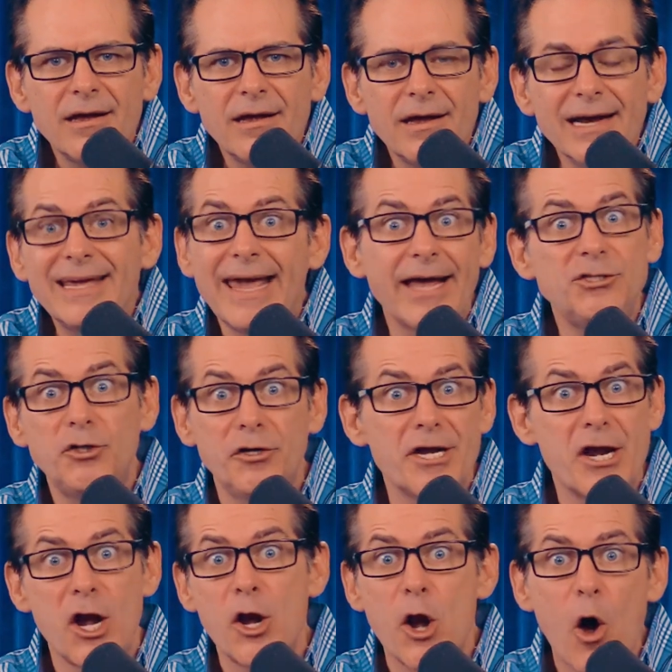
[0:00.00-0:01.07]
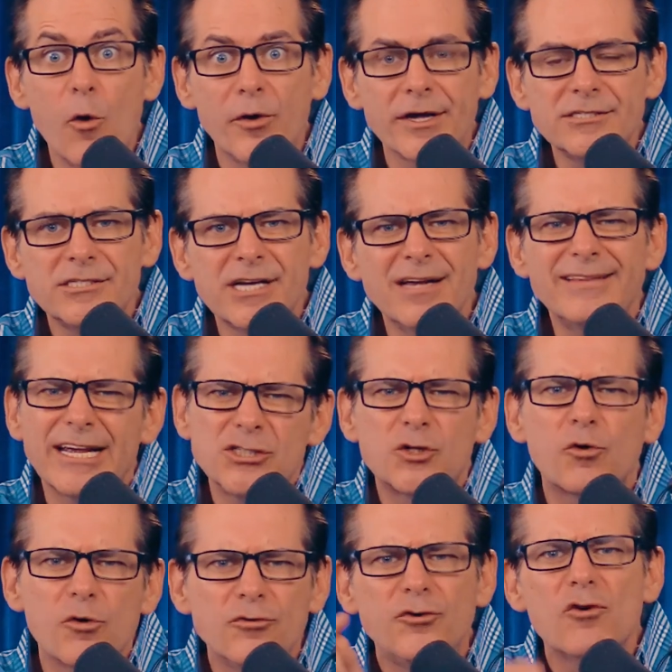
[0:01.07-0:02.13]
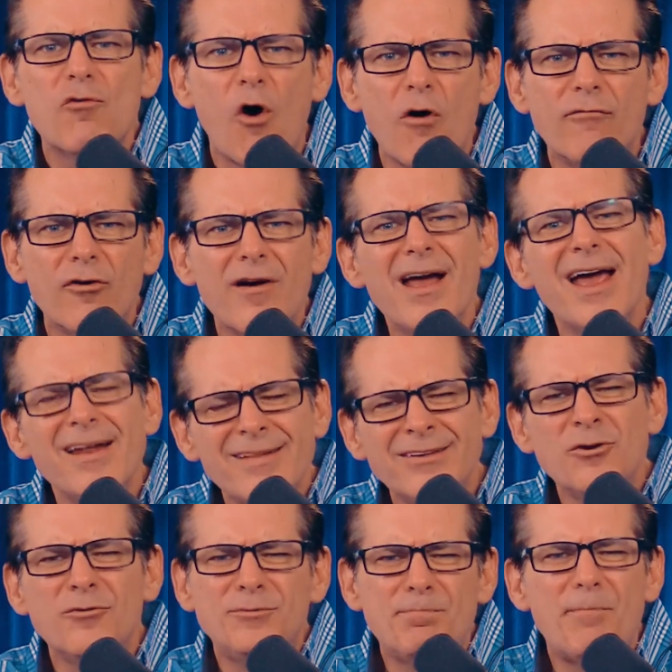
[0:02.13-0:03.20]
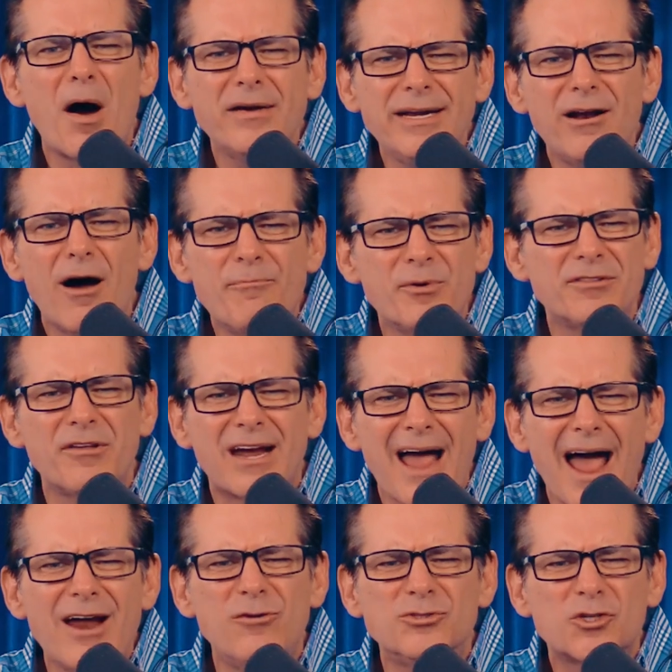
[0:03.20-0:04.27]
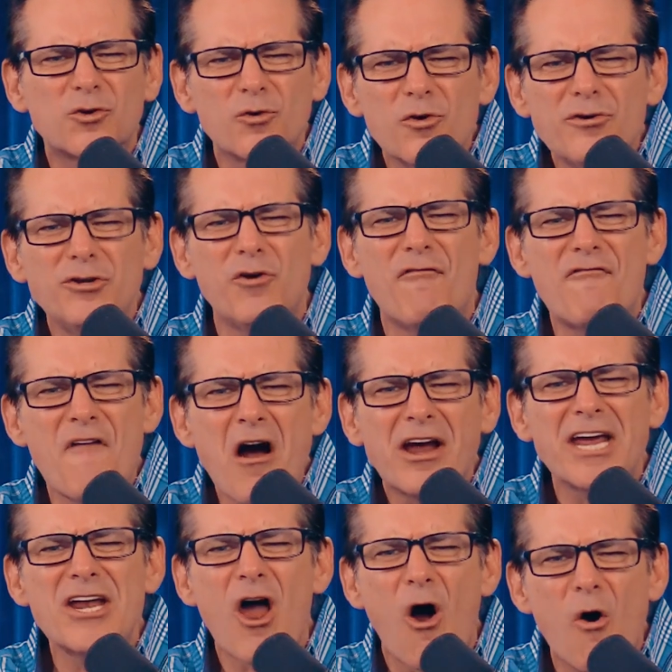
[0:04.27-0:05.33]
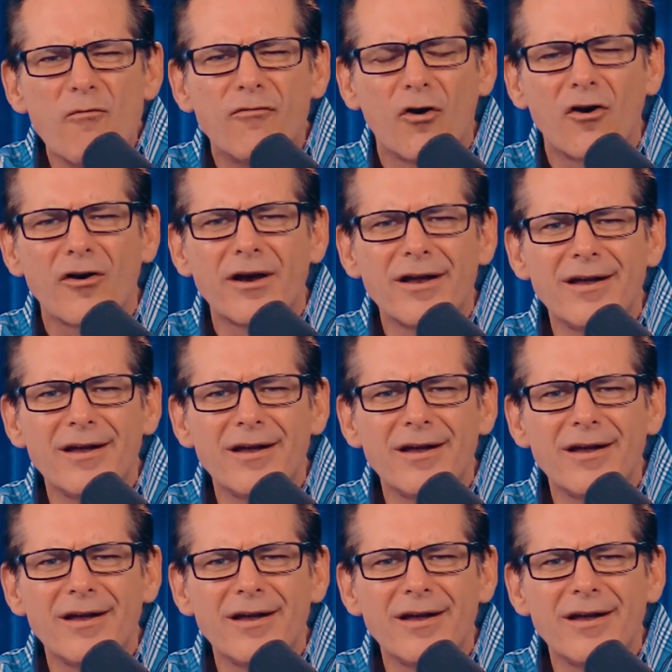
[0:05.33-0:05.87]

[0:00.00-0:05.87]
In case you didn't notice, they screwed you over, and then you buddied up with the guy who screwed you fucking over.